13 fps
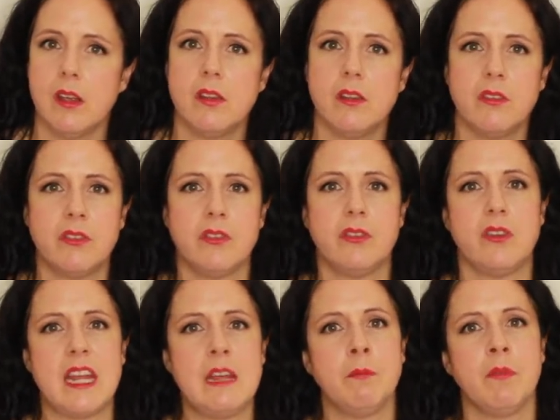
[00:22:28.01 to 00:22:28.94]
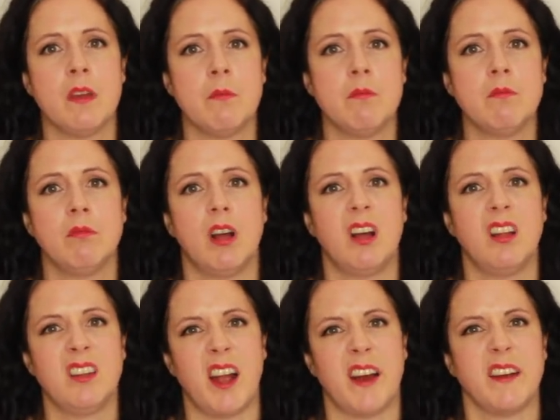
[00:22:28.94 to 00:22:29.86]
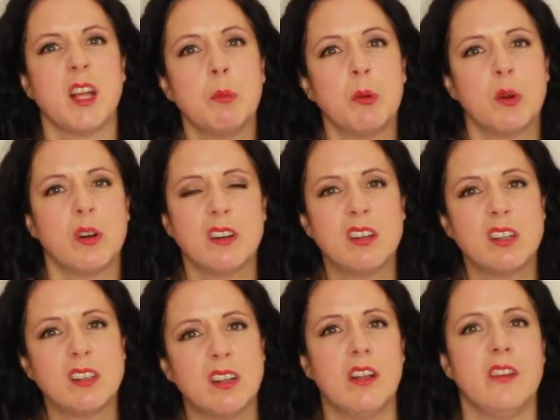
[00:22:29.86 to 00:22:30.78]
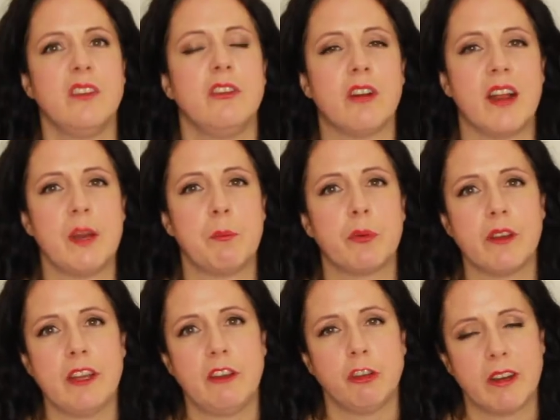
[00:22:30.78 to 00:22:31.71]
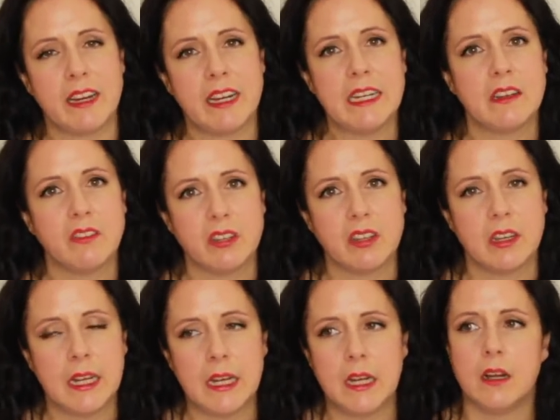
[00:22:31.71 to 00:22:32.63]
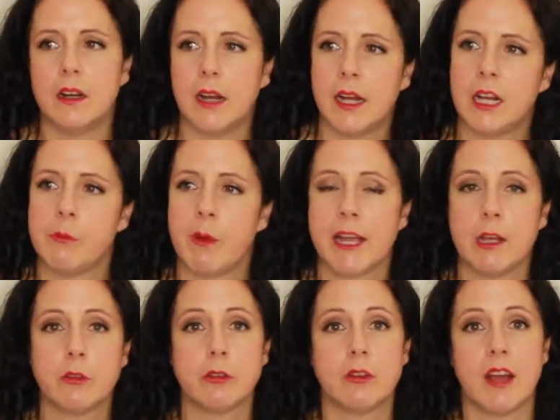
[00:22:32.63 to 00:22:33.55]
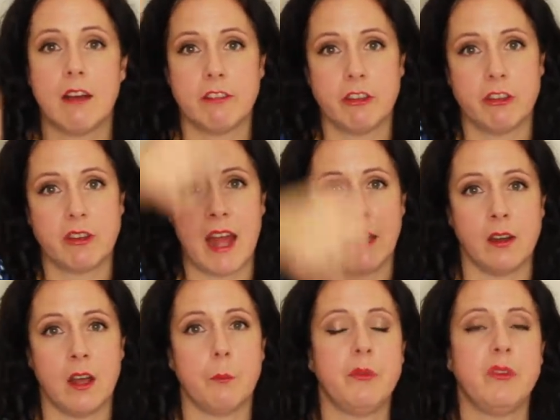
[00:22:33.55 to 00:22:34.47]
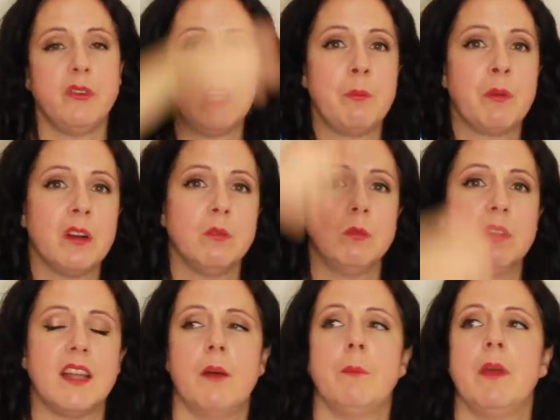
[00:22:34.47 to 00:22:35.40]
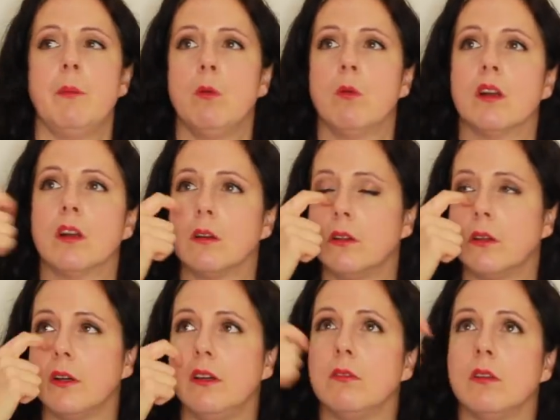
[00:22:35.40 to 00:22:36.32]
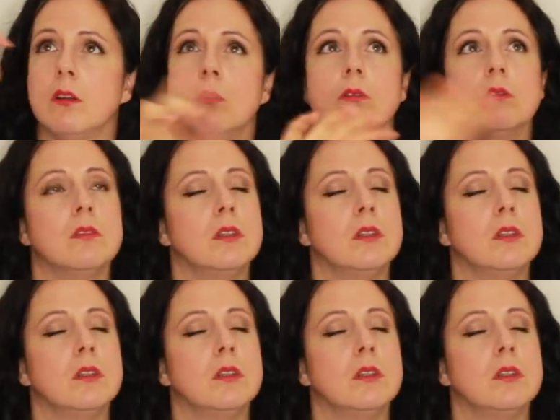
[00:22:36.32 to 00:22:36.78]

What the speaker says: steam them on the ironing board to try and pre-shrink it? I also have a stand-up steamer. Would that maybe work? Although I don't know.